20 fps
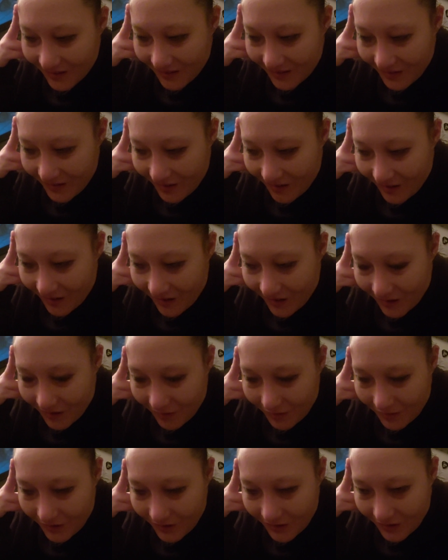yeah, I'm
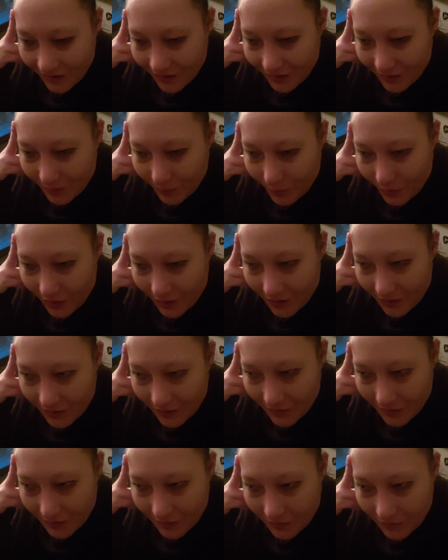gonna, but
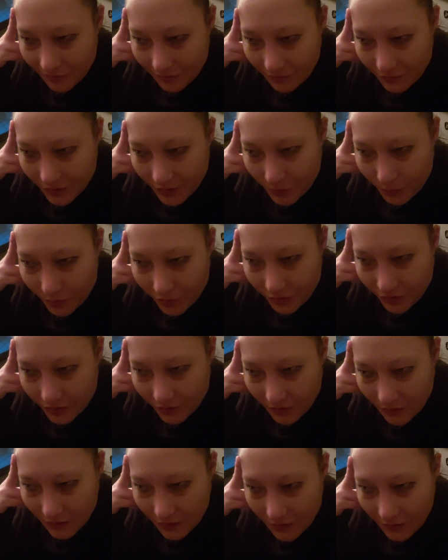
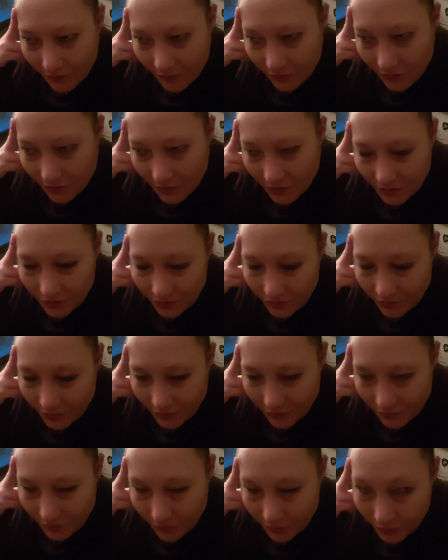supposedly, even though I just
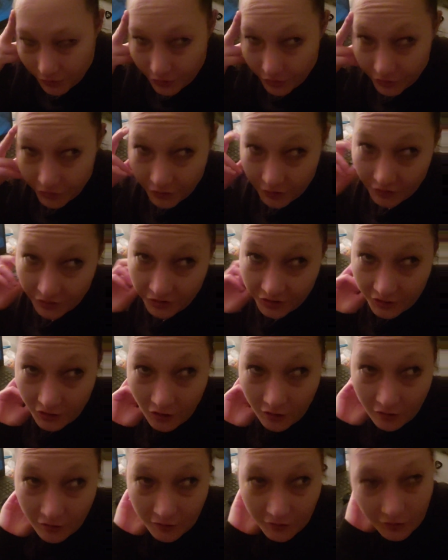took just took a
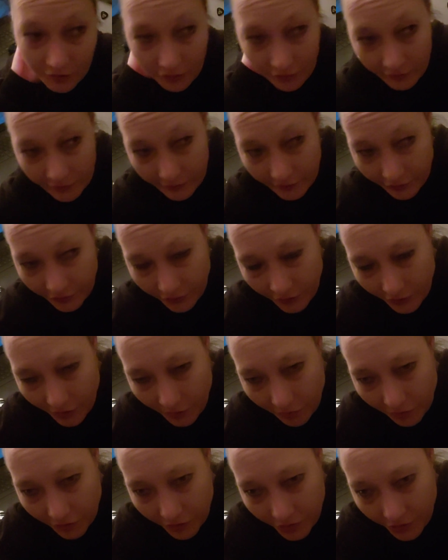shower earlier today, I'm
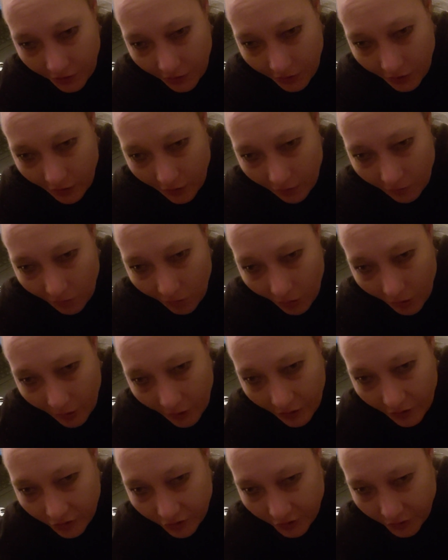gonna take another
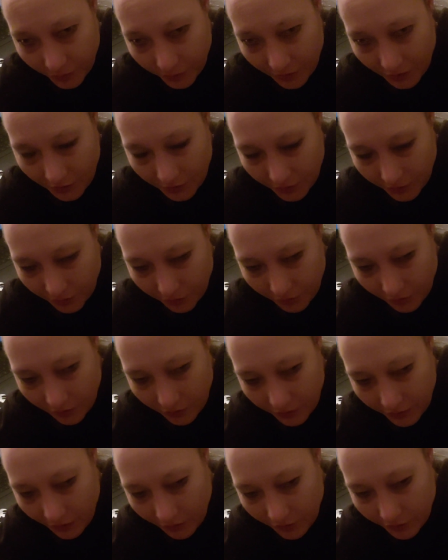one just because it
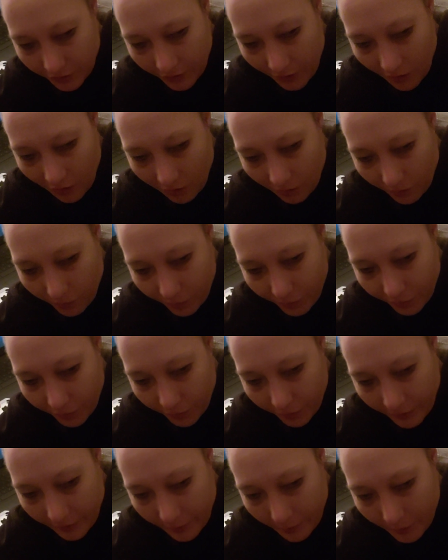really does help
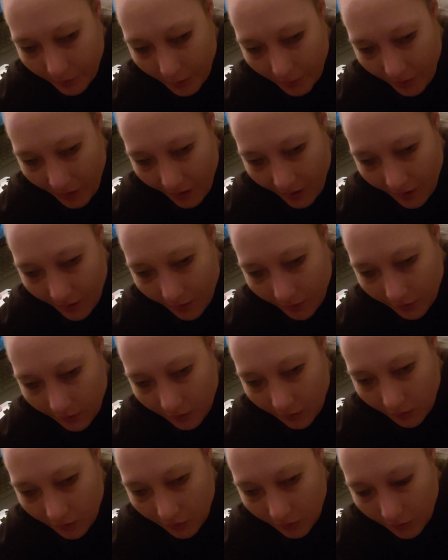with my back
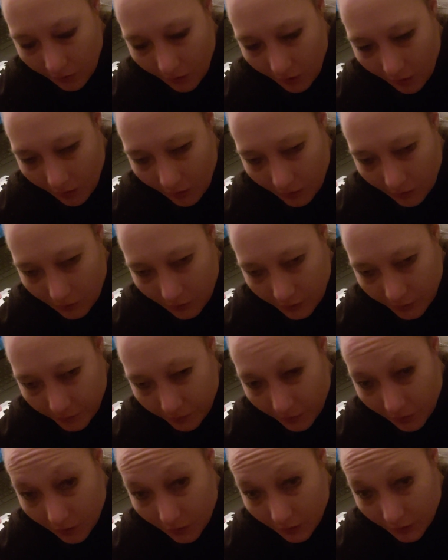because uh,
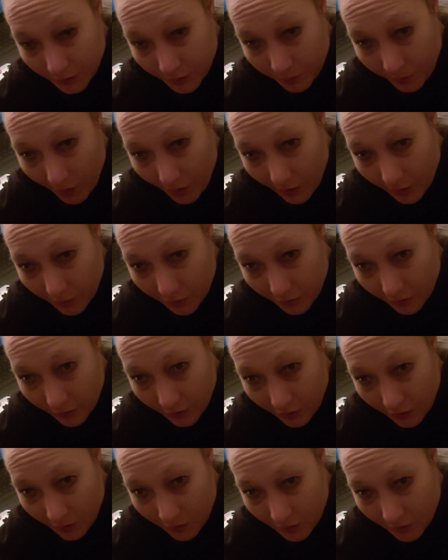my spine
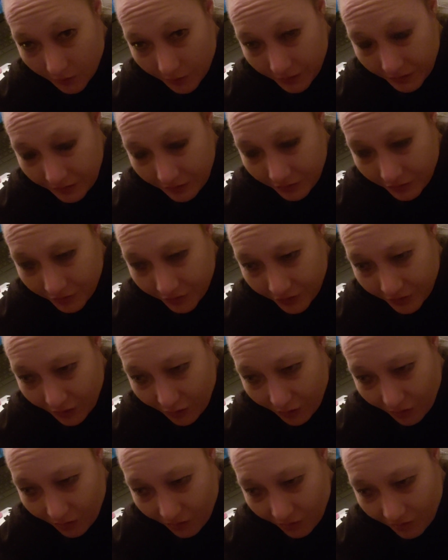really hurts.
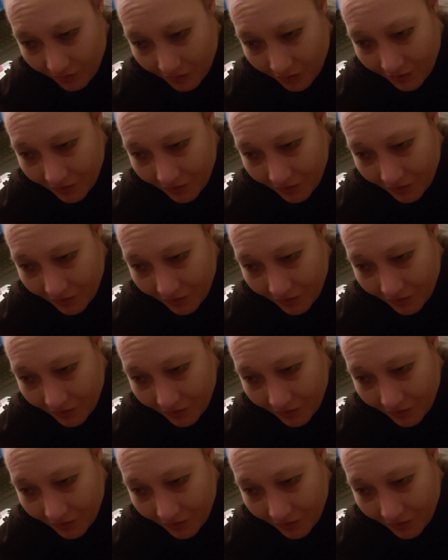So